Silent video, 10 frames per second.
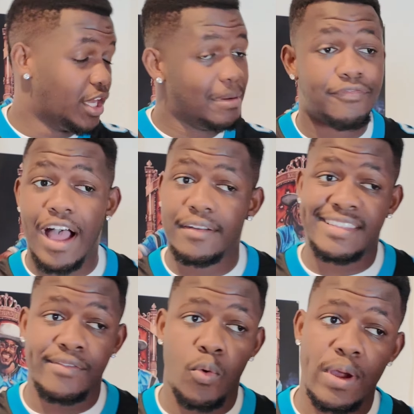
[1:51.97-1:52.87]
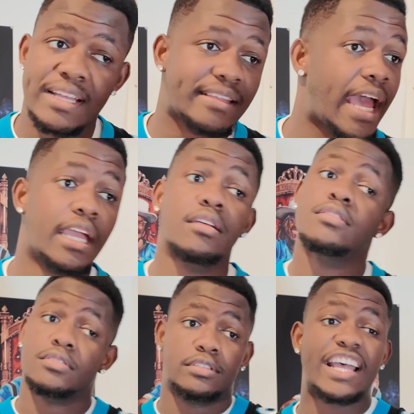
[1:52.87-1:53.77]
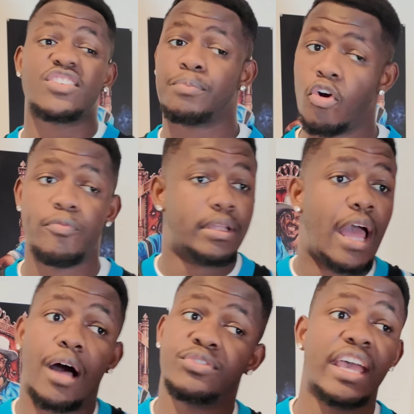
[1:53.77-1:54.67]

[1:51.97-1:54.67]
you, give me 5 to 7 wins, hey, that's improvement, I'll